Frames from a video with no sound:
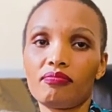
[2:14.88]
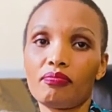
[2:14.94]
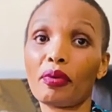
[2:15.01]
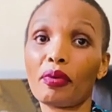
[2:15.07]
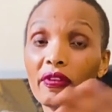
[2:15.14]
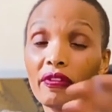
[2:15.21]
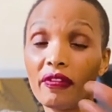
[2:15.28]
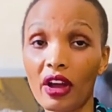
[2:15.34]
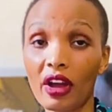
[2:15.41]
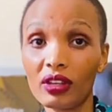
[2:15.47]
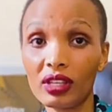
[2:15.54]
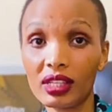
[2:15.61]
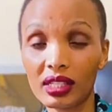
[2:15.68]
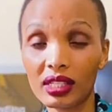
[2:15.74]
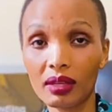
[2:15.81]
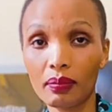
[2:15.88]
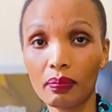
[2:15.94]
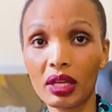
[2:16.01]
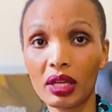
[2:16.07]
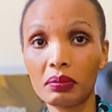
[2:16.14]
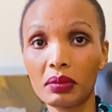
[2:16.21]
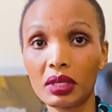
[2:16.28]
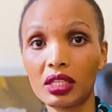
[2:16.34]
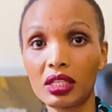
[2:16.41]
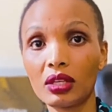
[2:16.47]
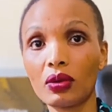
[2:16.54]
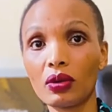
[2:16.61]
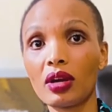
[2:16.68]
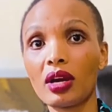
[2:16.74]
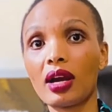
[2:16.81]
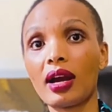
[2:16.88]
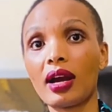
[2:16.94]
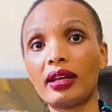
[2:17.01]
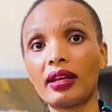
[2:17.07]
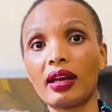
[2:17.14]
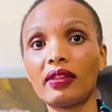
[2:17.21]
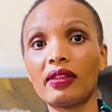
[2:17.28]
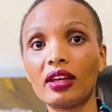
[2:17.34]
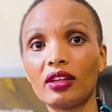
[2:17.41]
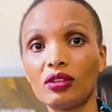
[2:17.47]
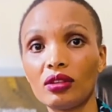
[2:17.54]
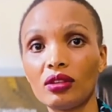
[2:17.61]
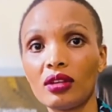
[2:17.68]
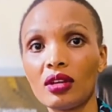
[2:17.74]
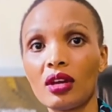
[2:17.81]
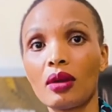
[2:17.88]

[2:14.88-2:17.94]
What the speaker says: prefer using pen mating and other